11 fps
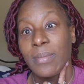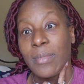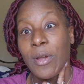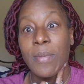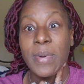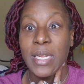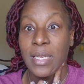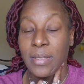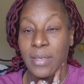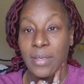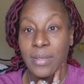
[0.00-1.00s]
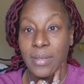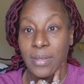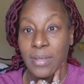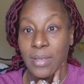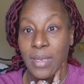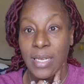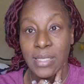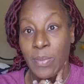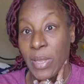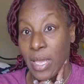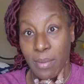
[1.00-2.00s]
Harmony likes
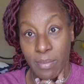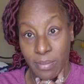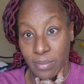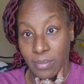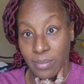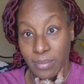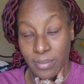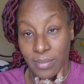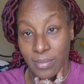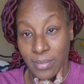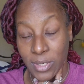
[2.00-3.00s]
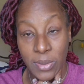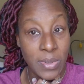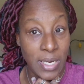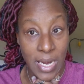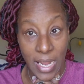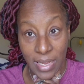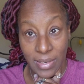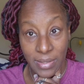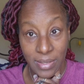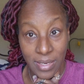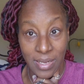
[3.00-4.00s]
to be up during the night.
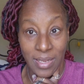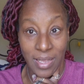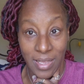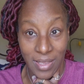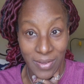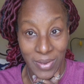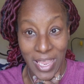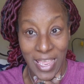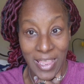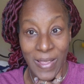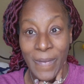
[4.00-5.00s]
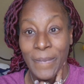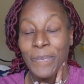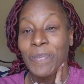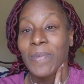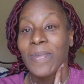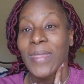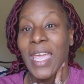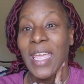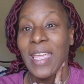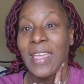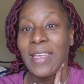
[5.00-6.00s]
Okay.
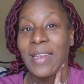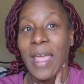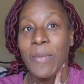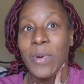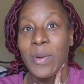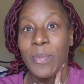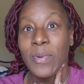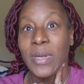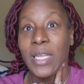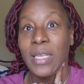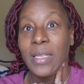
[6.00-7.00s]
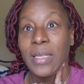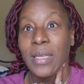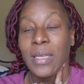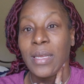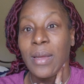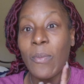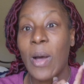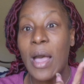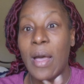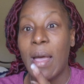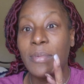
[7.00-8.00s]
And at one point,
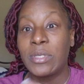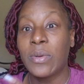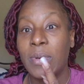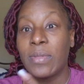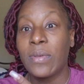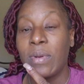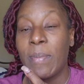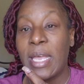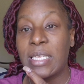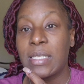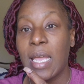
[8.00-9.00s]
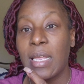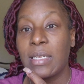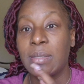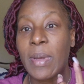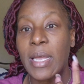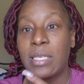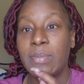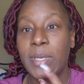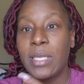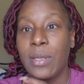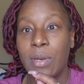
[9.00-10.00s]
while I was going through the mastitis, my
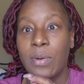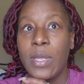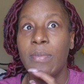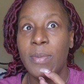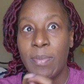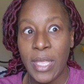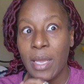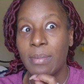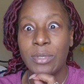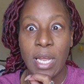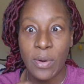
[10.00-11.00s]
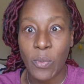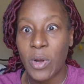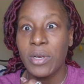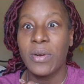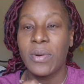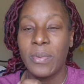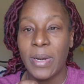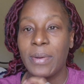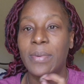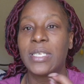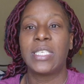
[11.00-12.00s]
husband, he would be up trying to walk her
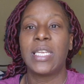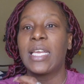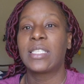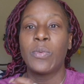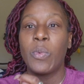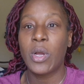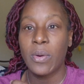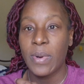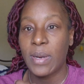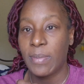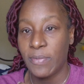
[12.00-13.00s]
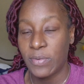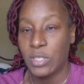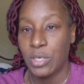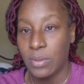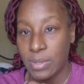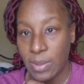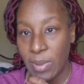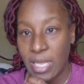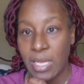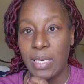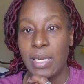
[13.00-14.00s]
around, because she likes to walk around before she goes to bed.